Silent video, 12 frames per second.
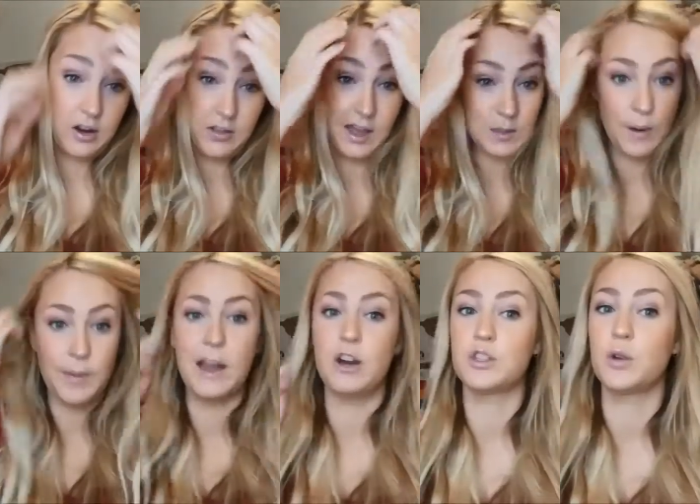and that's why
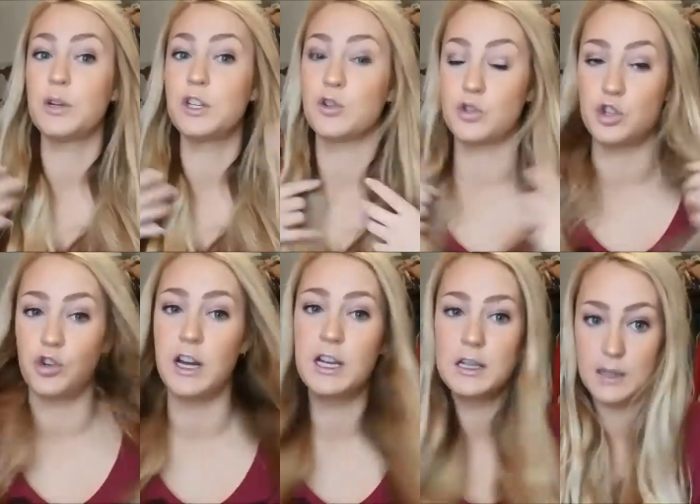my hair is always so
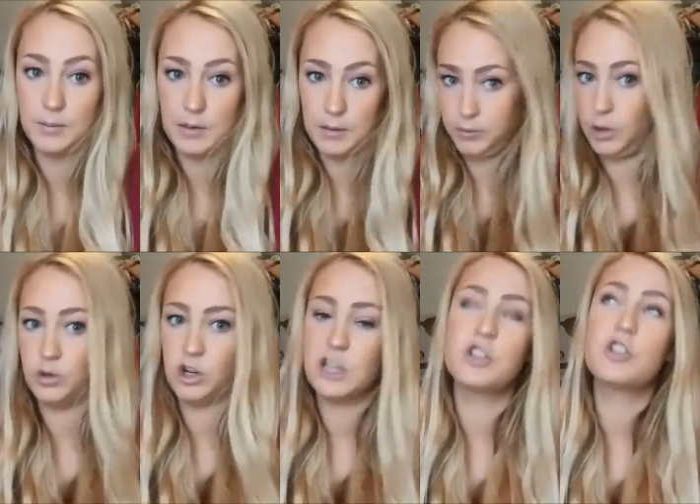straight because it blow
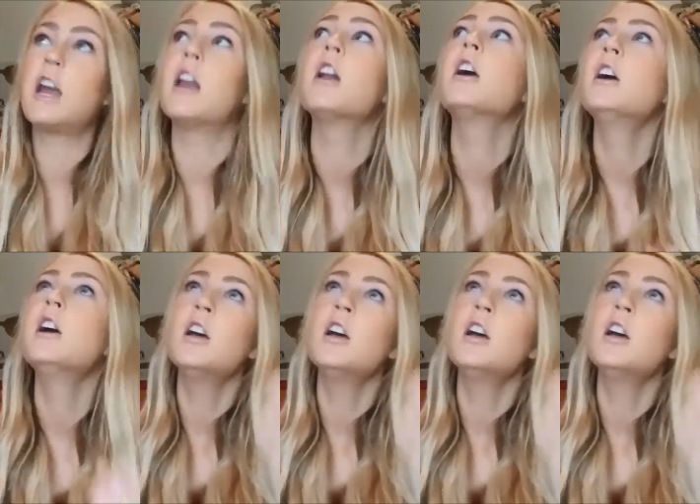dries straight.